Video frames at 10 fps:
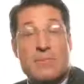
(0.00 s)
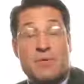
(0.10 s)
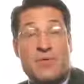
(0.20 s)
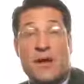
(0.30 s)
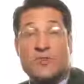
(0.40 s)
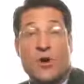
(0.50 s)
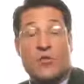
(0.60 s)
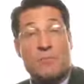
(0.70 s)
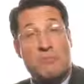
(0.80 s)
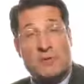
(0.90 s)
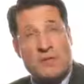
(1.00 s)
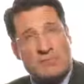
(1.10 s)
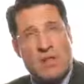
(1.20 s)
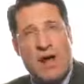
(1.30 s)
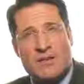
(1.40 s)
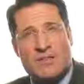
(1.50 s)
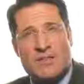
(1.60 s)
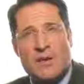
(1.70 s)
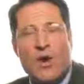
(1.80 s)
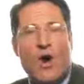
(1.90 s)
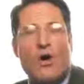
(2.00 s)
It provides all the building blocks,